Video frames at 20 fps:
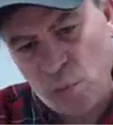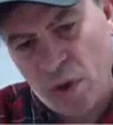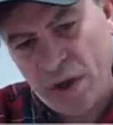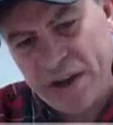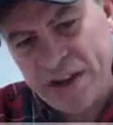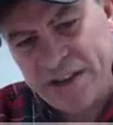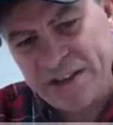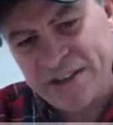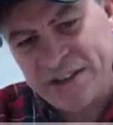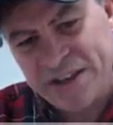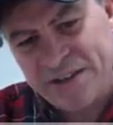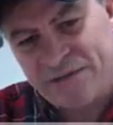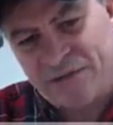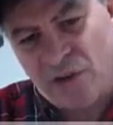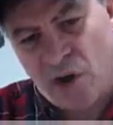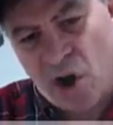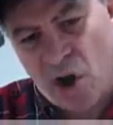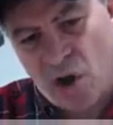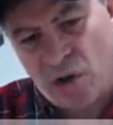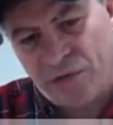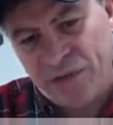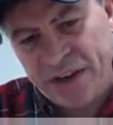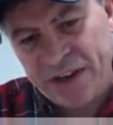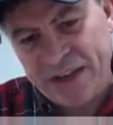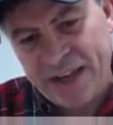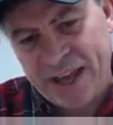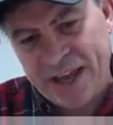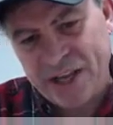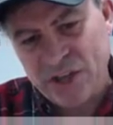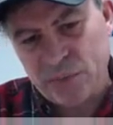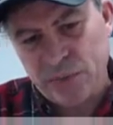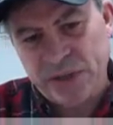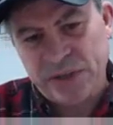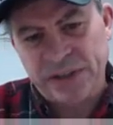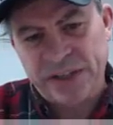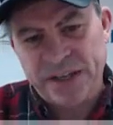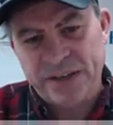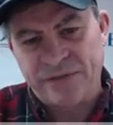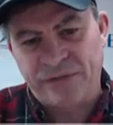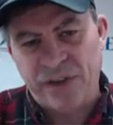what is evolving as we
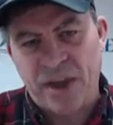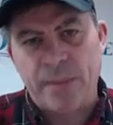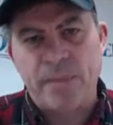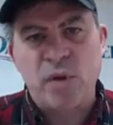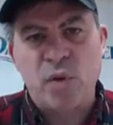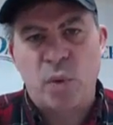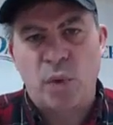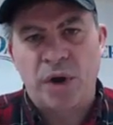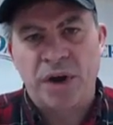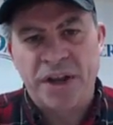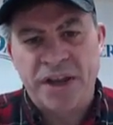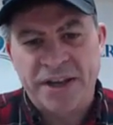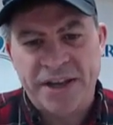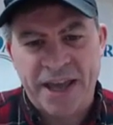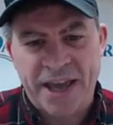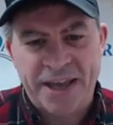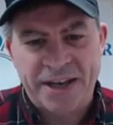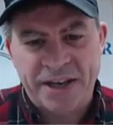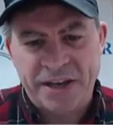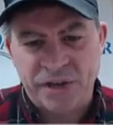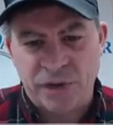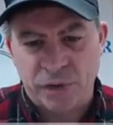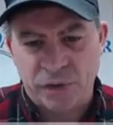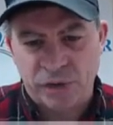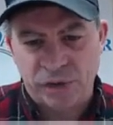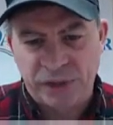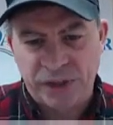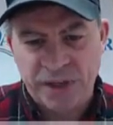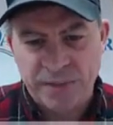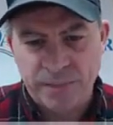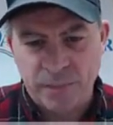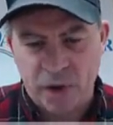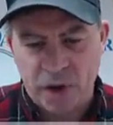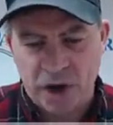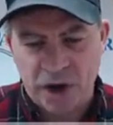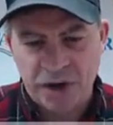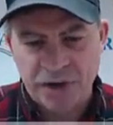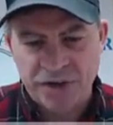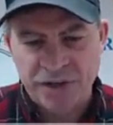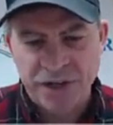leave February and head into early
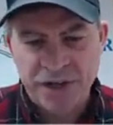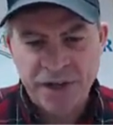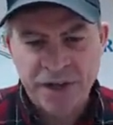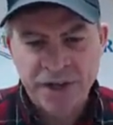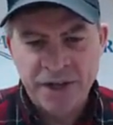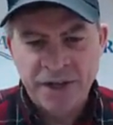March.